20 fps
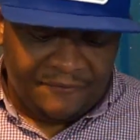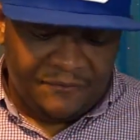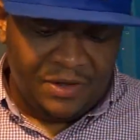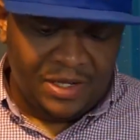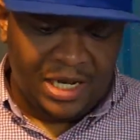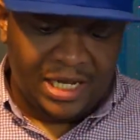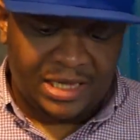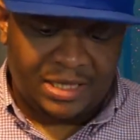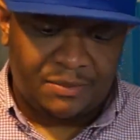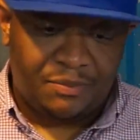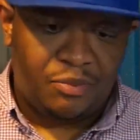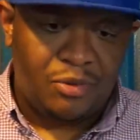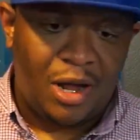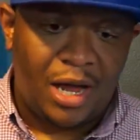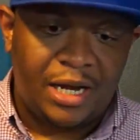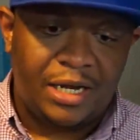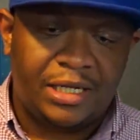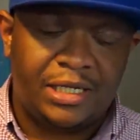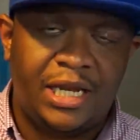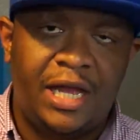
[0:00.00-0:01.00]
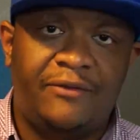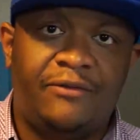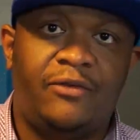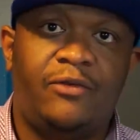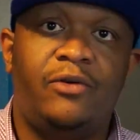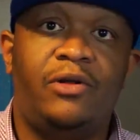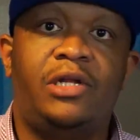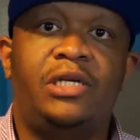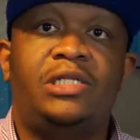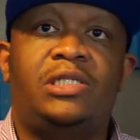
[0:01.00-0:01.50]
feel like the product never
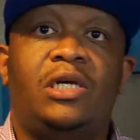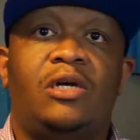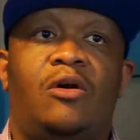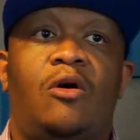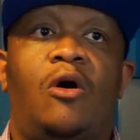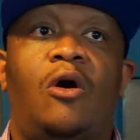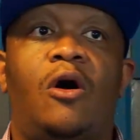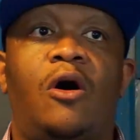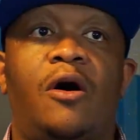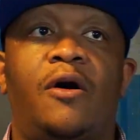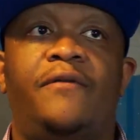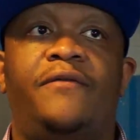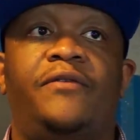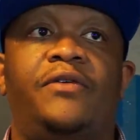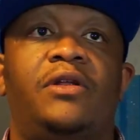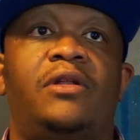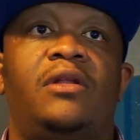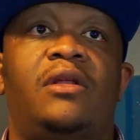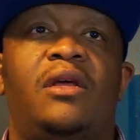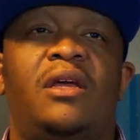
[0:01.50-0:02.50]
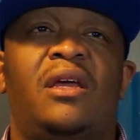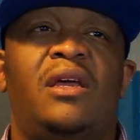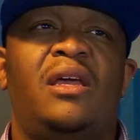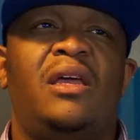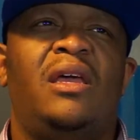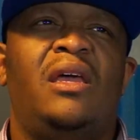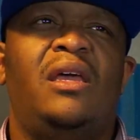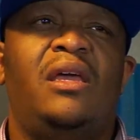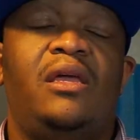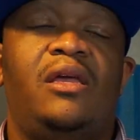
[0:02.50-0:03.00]
really took off. And,
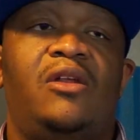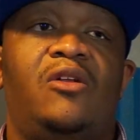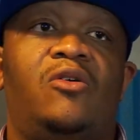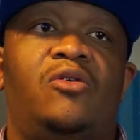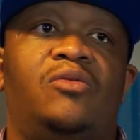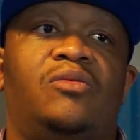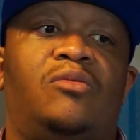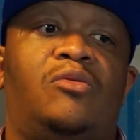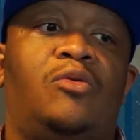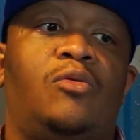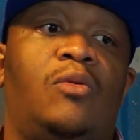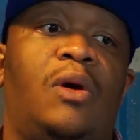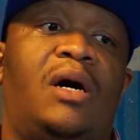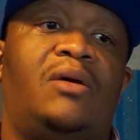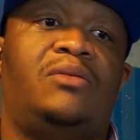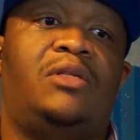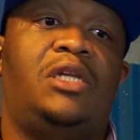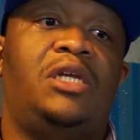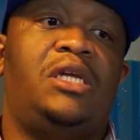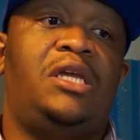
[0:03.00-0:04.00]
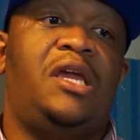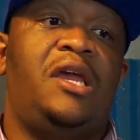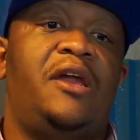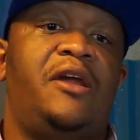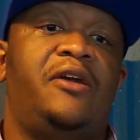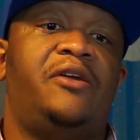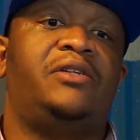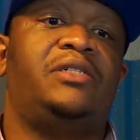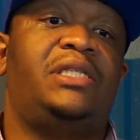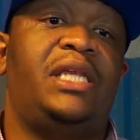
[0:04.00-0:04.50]
you know, throughout the
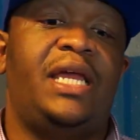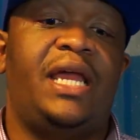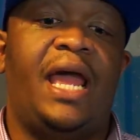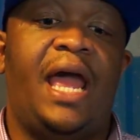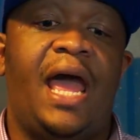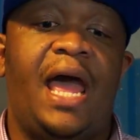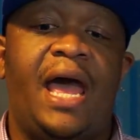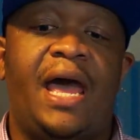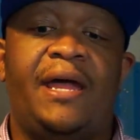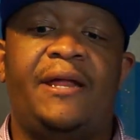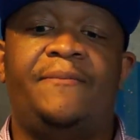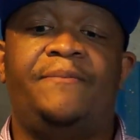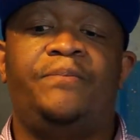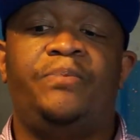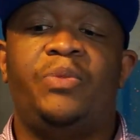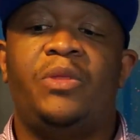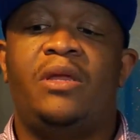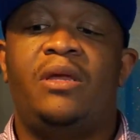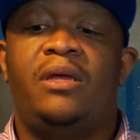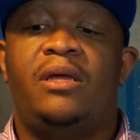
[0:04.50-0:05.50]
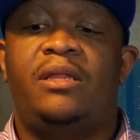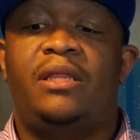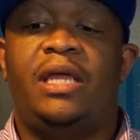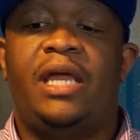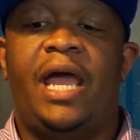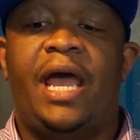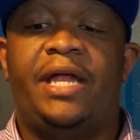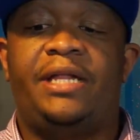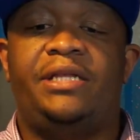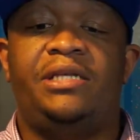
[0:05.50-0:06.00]
years, they had
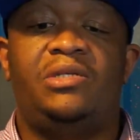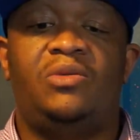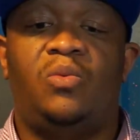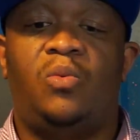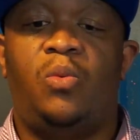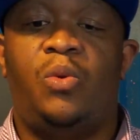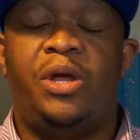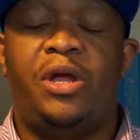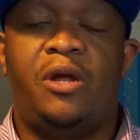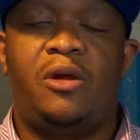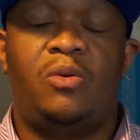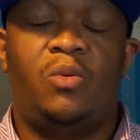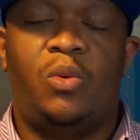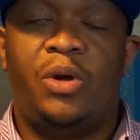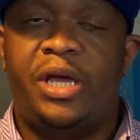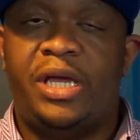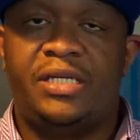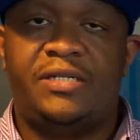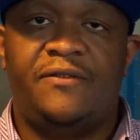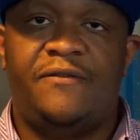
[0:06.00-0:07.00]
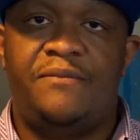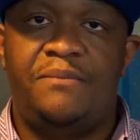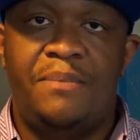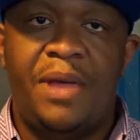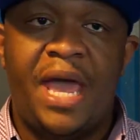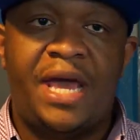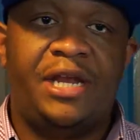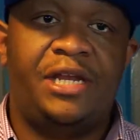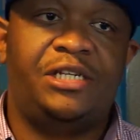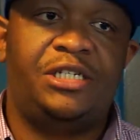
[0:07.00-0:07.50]
these weird ways of
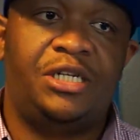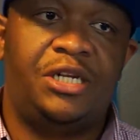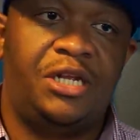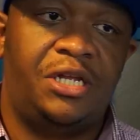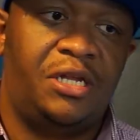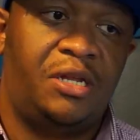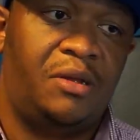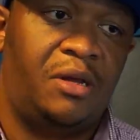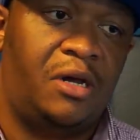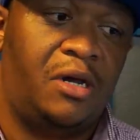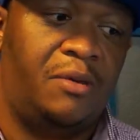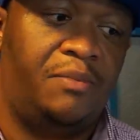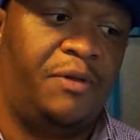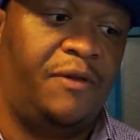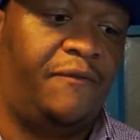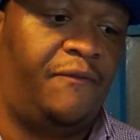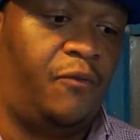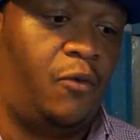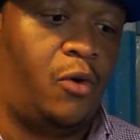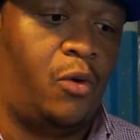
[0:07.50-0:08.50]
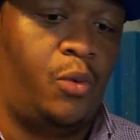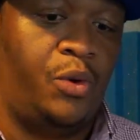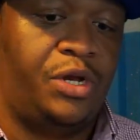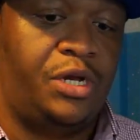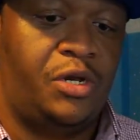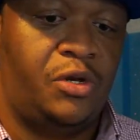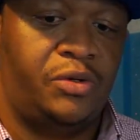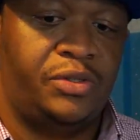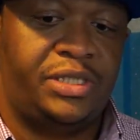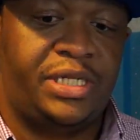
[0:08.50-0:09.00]
managing it. Before
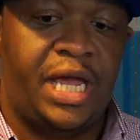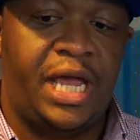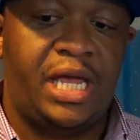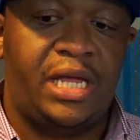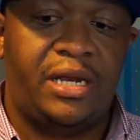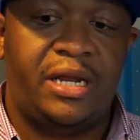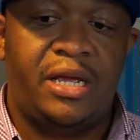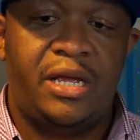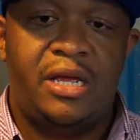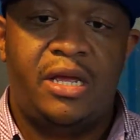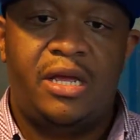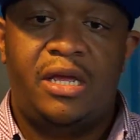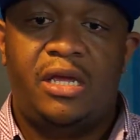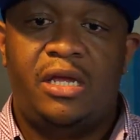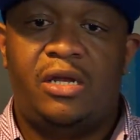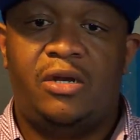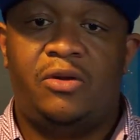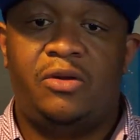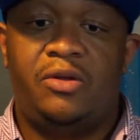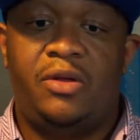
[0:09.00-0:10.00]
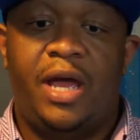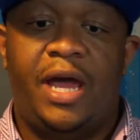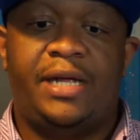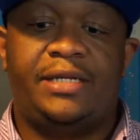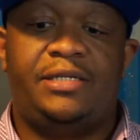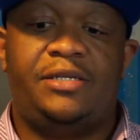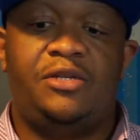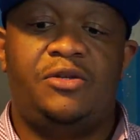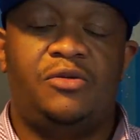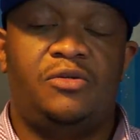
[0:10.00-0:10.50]
Windows 8, you know, you
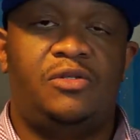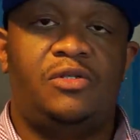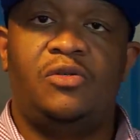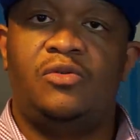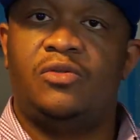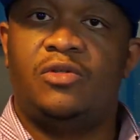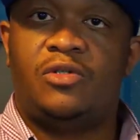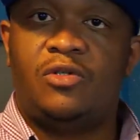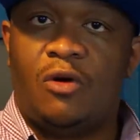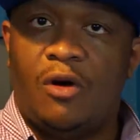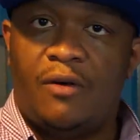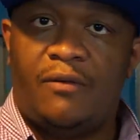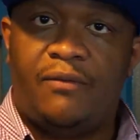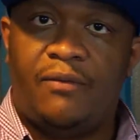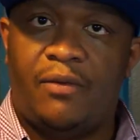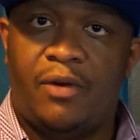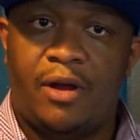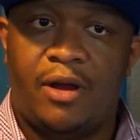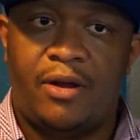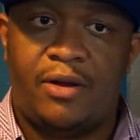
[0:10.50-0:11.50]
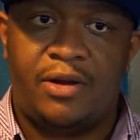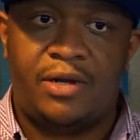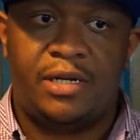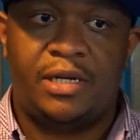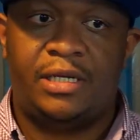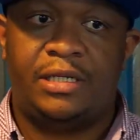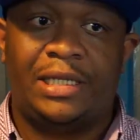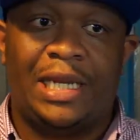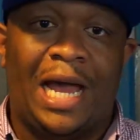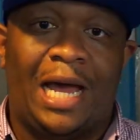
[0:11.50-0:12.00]
had to use Zune software
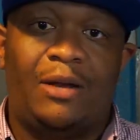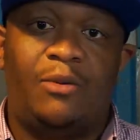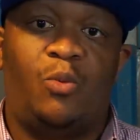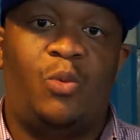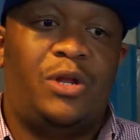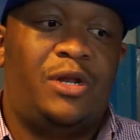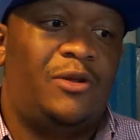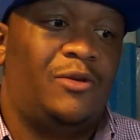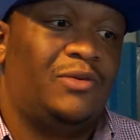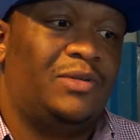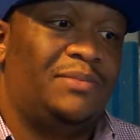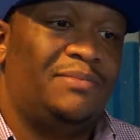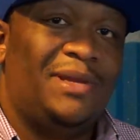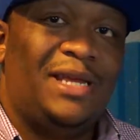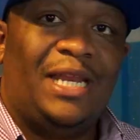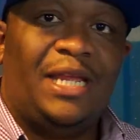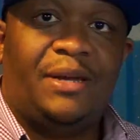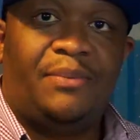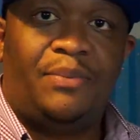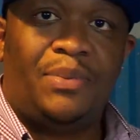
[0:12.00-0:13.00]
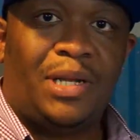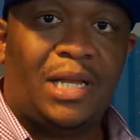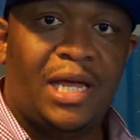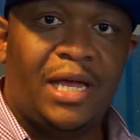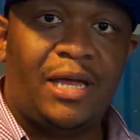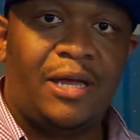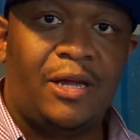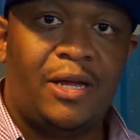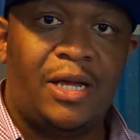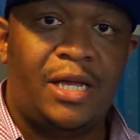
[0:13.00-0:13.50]
and not Windows Media
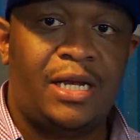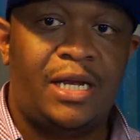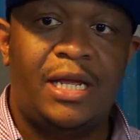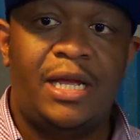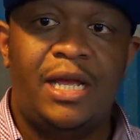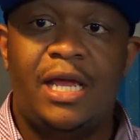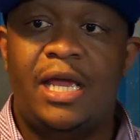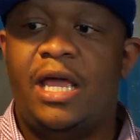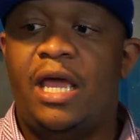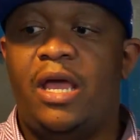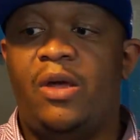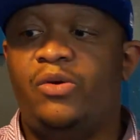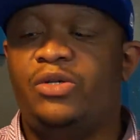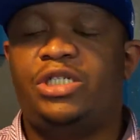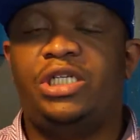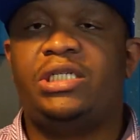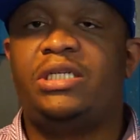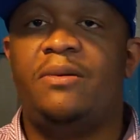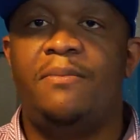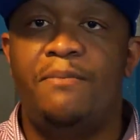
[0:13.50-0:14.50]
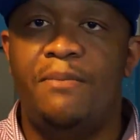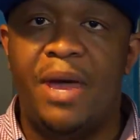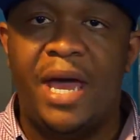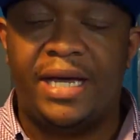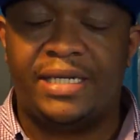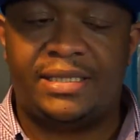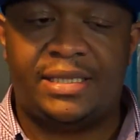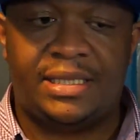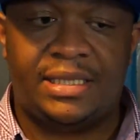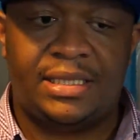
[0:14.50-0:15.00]
Player, and it was just a
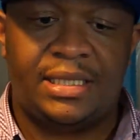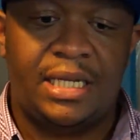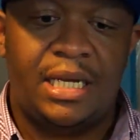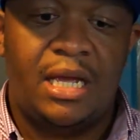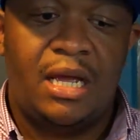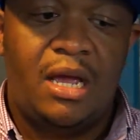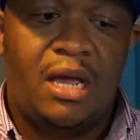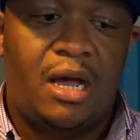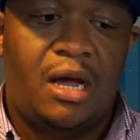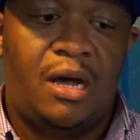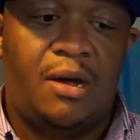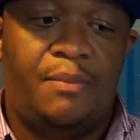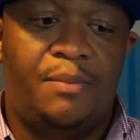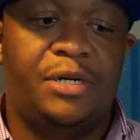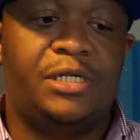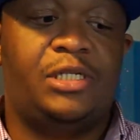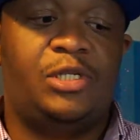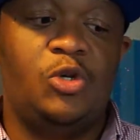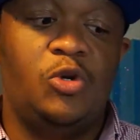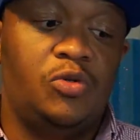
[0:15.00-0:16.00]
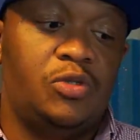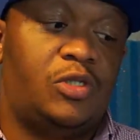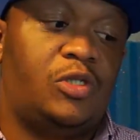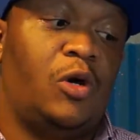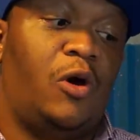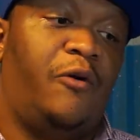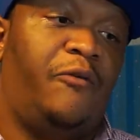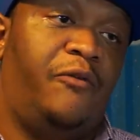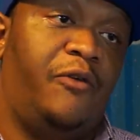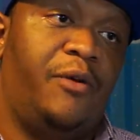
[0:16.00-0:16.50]
mess. But Zune
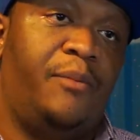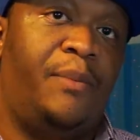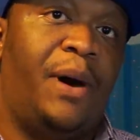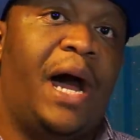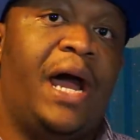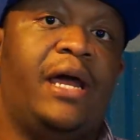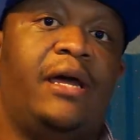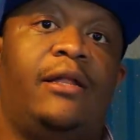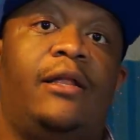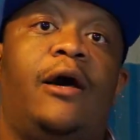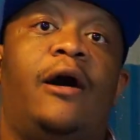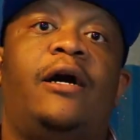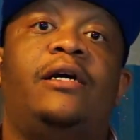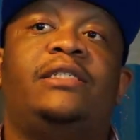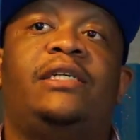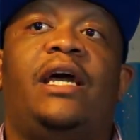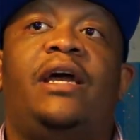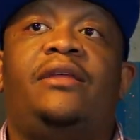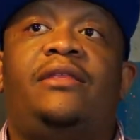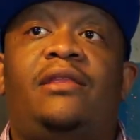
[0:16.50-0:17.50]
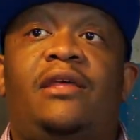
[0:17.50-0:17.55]
software, by and large, I